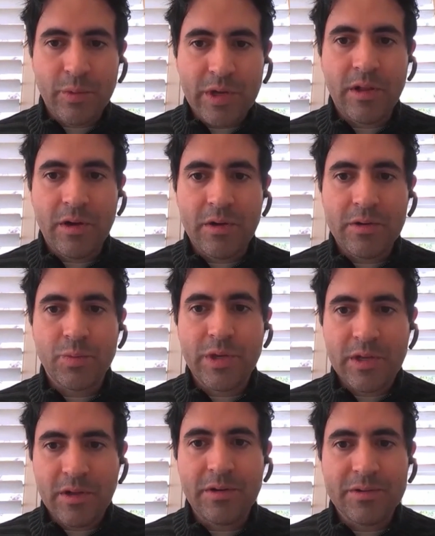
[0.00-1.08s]
we close.
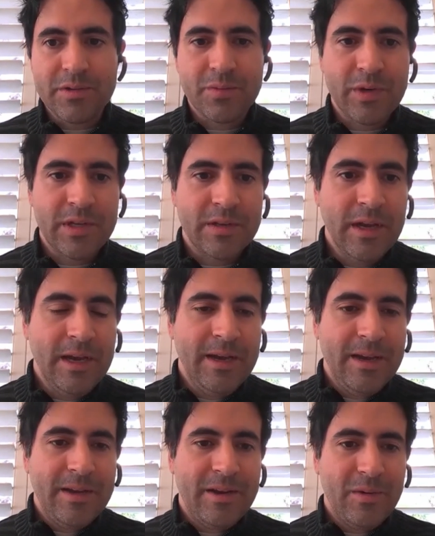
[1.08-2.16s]
When
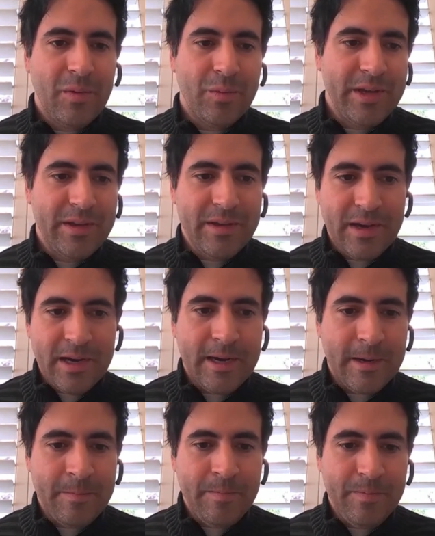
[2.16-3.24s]

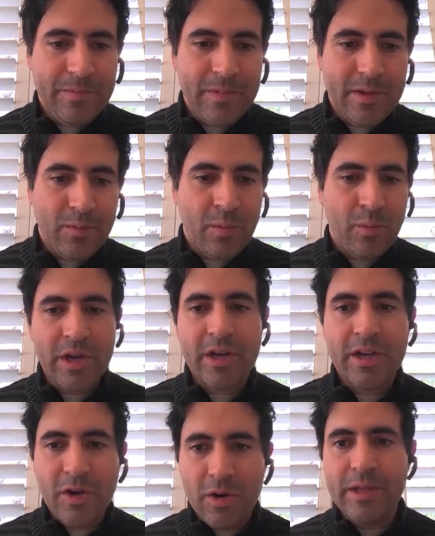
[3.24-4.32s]
we're going to
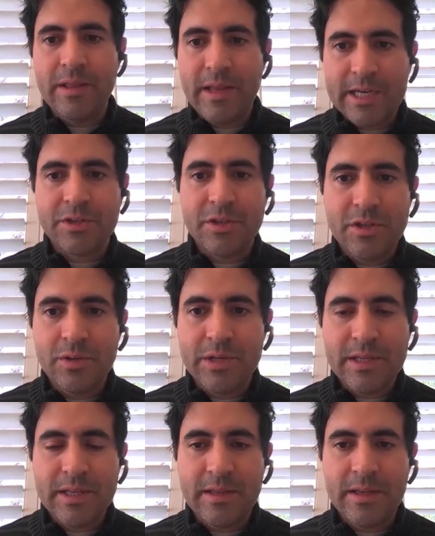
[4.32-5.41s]
go and actually do
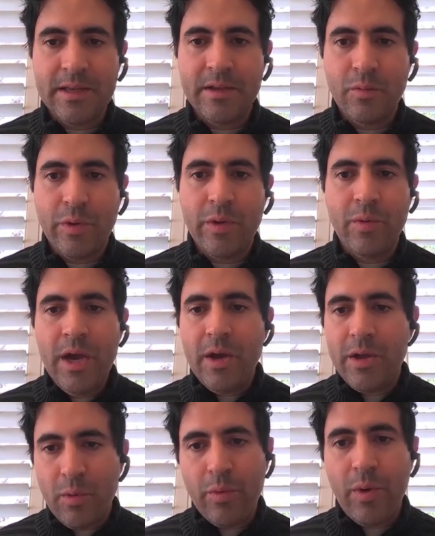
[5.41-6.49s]
it, we
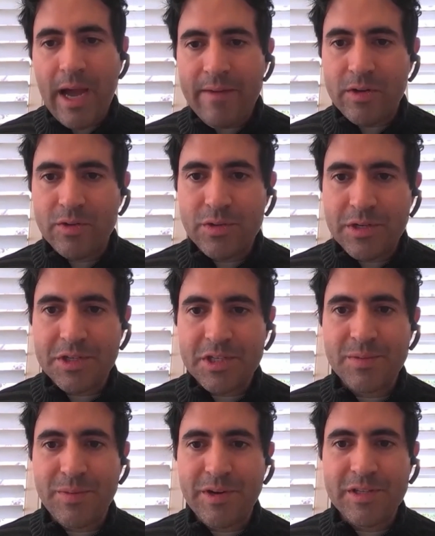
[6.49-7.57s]
want to have our due
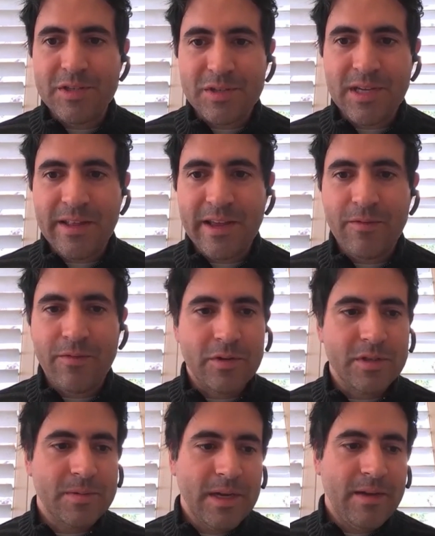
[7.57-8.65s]
diligence period. So it's not like if
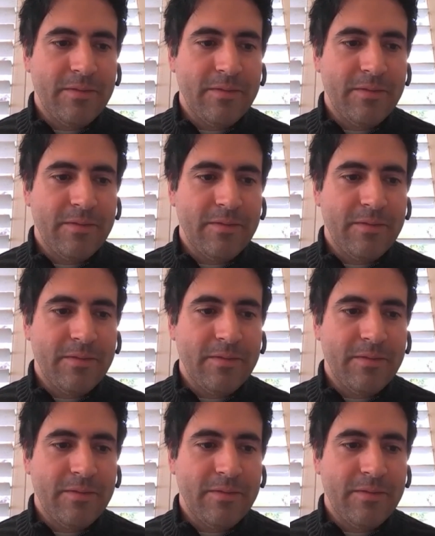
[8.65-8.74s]
there's